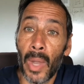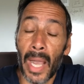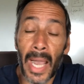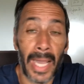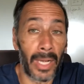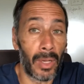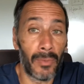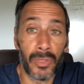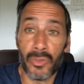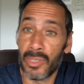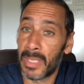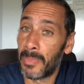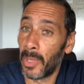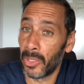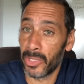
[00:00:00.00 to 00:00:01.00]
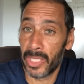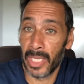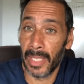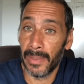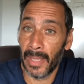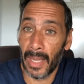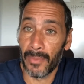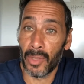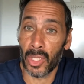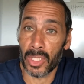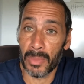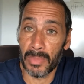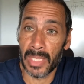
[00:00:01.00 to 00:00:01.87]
I'd love to respond to you. I've got some